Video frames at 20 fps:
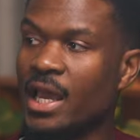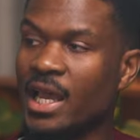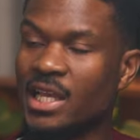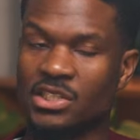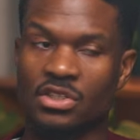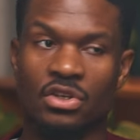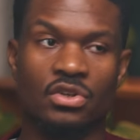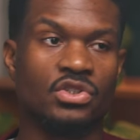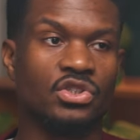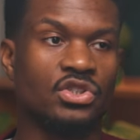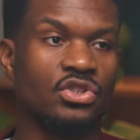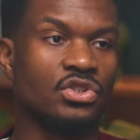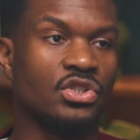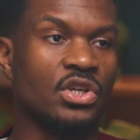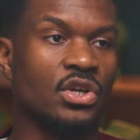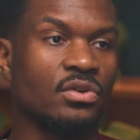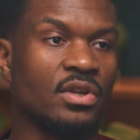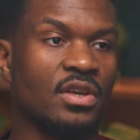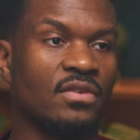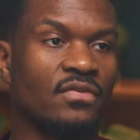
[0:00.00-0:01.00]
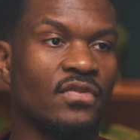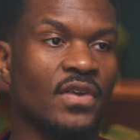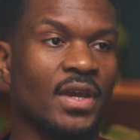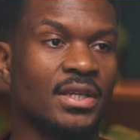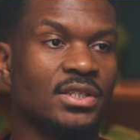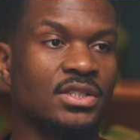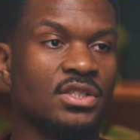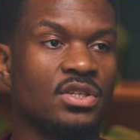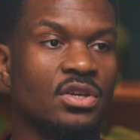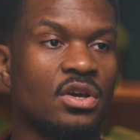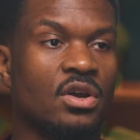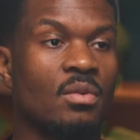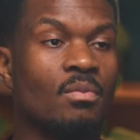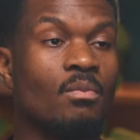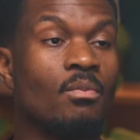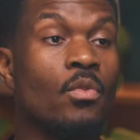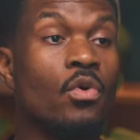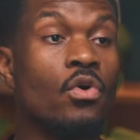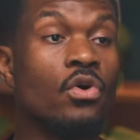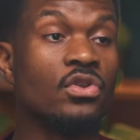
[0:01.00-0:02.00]
as long as you don't invest
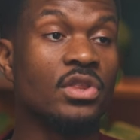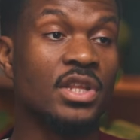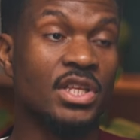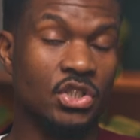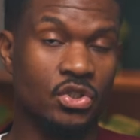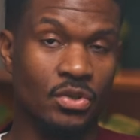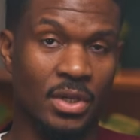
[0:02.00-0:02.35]
more than